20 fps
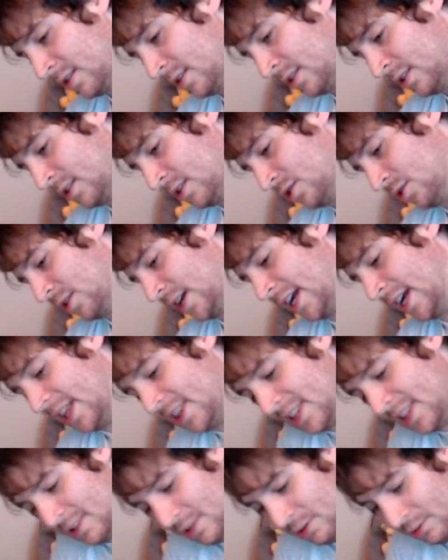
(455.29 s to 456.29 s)
So I got the
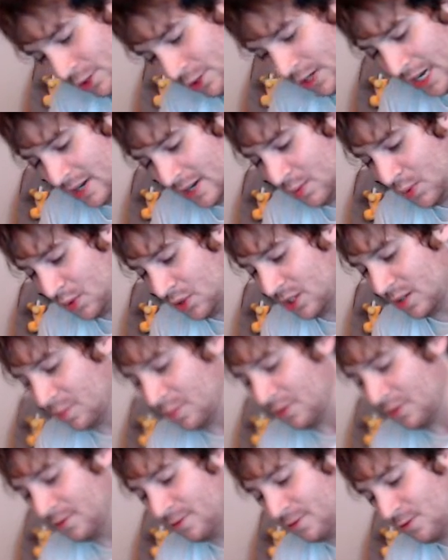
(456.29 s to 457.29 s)
Ryu Hayabusa
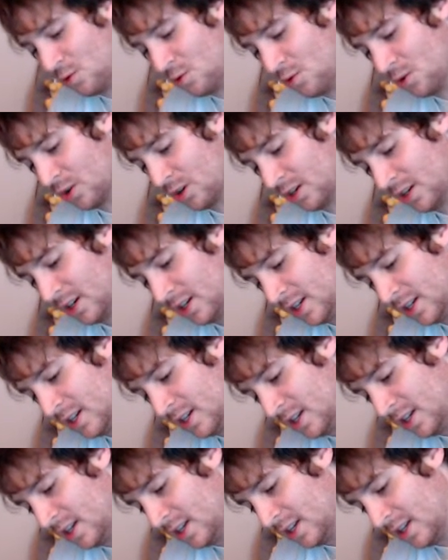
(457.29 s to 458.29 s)
before
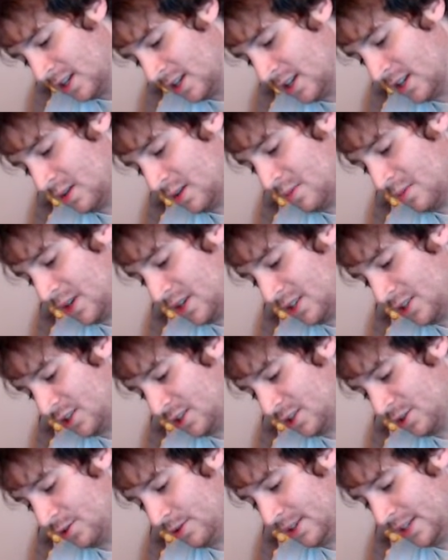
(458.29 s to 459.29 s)
I
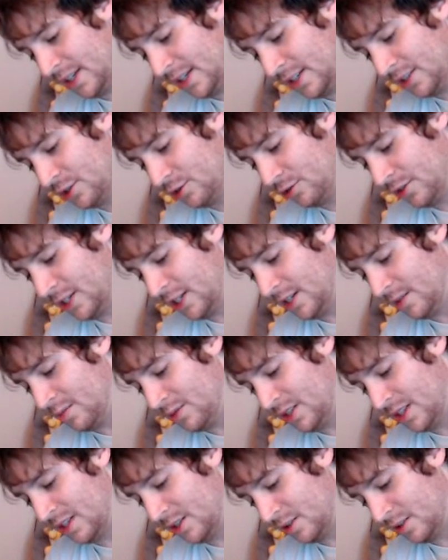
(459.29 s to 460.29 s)
started doing like streams
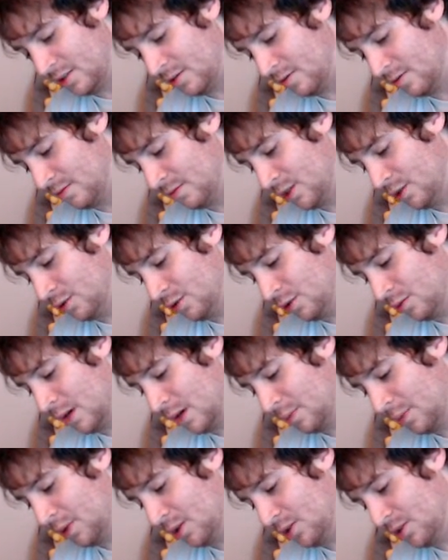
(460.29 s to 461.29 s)
and YouTube
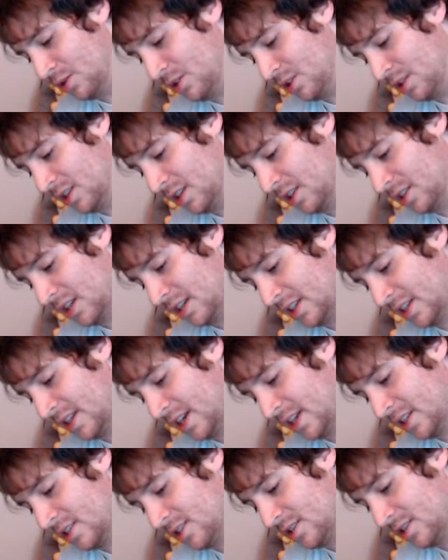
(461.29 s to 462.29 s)
uploads and things like
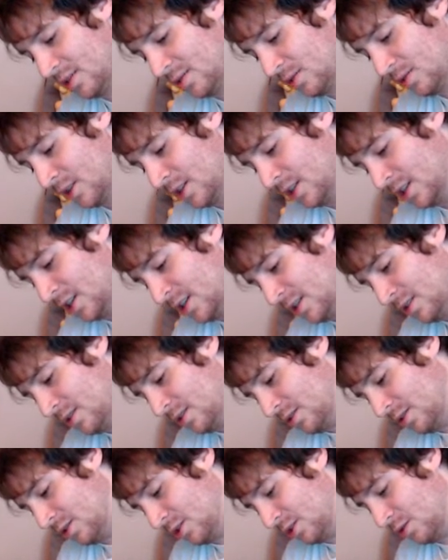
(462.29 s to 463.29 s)
that. So
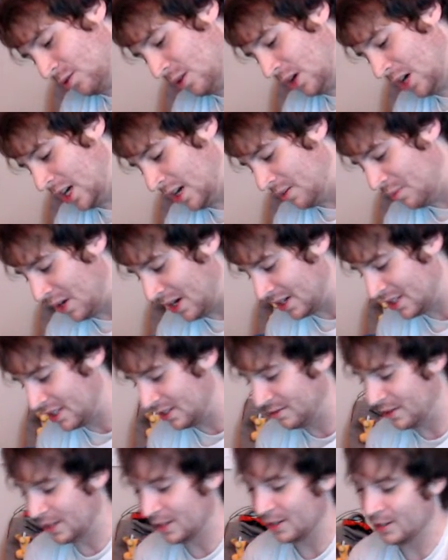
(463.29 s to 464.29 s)
there's no unboxing
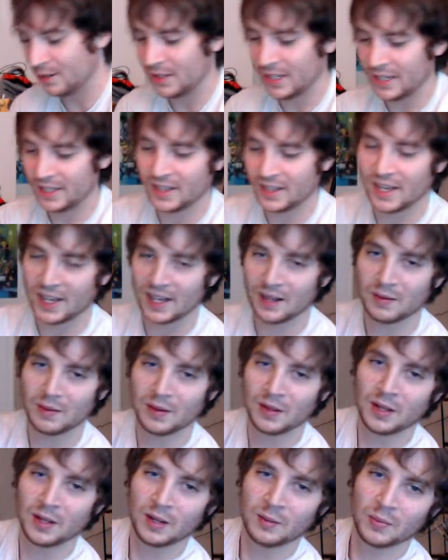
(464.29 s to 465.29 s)
video like that.
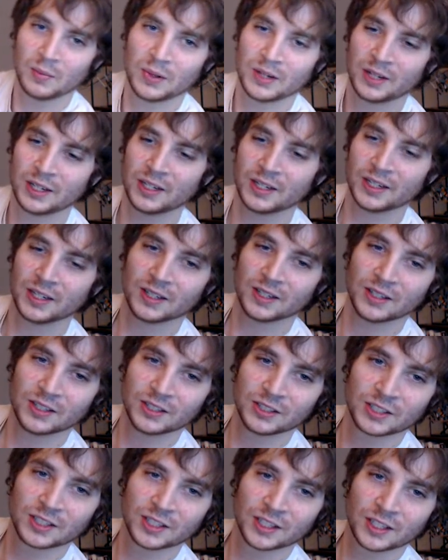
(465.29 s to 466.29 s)
But here you go.
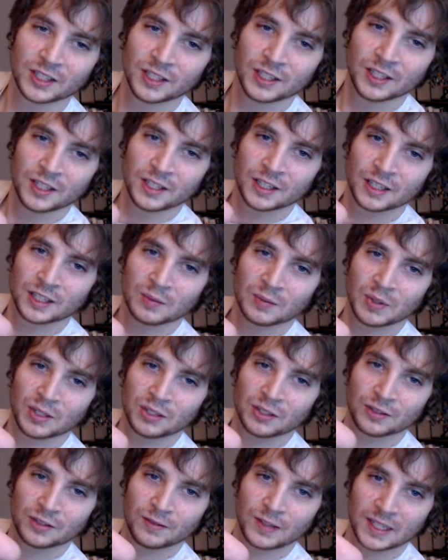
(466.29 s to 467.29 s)
There's a bunch
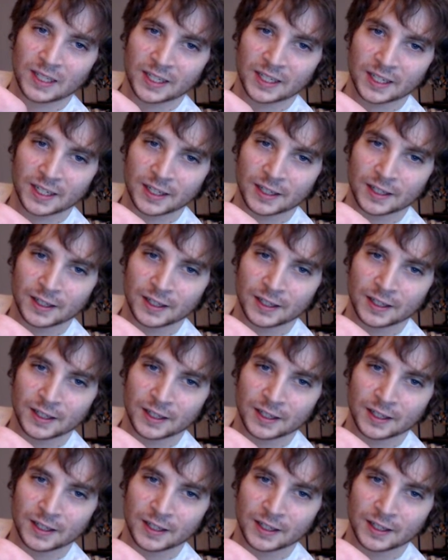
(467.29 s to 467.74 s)
of like